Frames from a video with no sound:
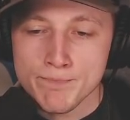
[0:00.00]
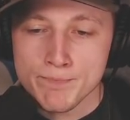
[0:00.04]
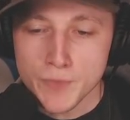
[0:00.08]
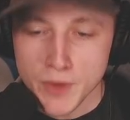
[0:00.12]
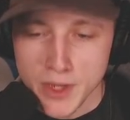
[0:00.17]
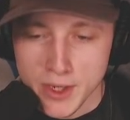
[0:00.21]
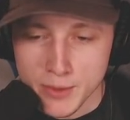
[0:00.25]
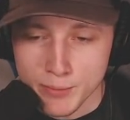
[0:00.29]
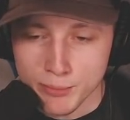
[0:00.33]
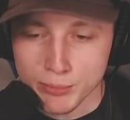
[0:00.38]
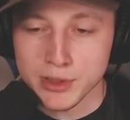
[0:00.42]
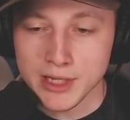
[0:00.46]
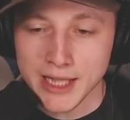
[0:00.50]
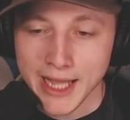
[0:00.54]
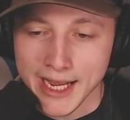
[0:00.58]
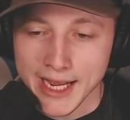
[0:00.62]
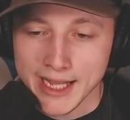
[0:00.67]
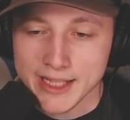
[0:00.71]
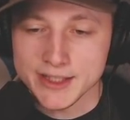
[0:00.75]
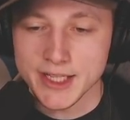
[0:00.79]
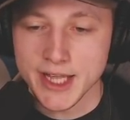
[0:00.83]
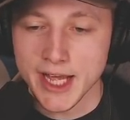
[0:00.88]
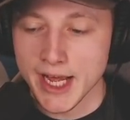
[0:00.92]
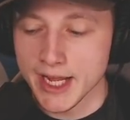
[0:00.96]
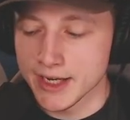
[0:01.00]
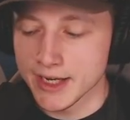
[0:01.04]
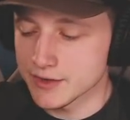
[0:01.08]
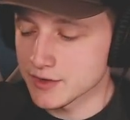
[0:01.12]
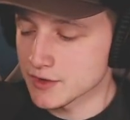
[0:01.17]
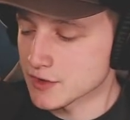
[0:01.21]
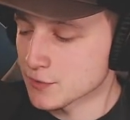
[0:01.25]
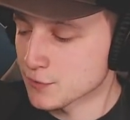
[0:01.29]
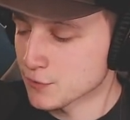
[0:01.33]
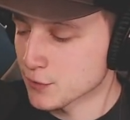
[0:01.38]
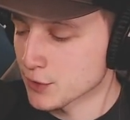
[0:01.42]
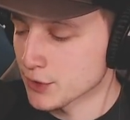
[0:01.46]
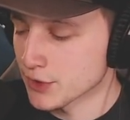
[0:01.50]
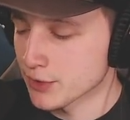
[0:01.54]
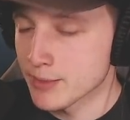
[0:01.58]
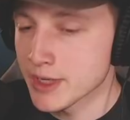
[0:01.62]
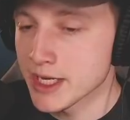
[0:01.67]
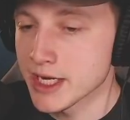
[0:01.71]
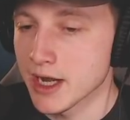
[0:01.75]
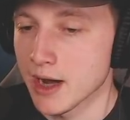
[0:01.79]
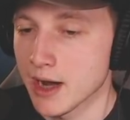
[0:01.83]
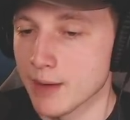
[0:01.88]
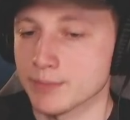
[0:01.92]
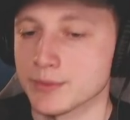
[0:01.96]
and plan that for the
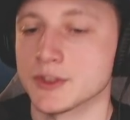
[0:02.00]
meetup.